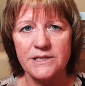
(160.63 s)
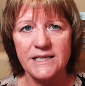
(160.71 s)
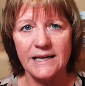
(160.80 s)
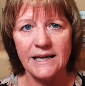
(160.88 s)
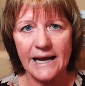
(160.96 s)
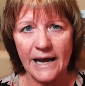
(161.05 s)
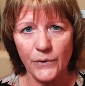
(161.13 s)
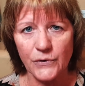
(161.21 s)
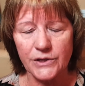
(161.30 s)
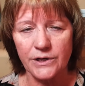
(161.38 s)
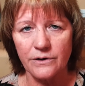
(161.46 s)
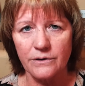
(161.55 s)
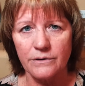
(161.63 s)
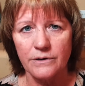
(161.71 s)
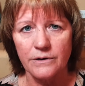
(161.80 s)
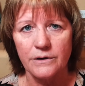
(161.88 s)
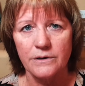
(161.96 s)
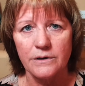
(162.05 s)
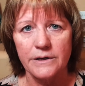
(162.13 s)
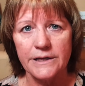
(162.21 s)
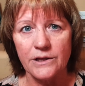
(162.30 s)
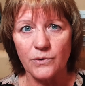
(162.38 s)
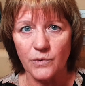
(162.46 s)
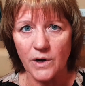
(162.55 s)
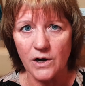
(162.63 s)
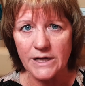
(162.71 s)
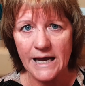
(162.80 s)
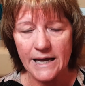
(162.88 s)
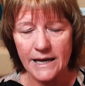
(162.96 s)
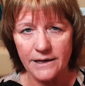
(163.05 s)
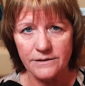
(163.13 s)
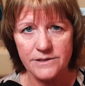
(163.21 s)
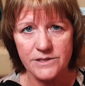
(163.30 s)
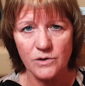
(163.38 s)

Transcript: to get out there in the wrong hands.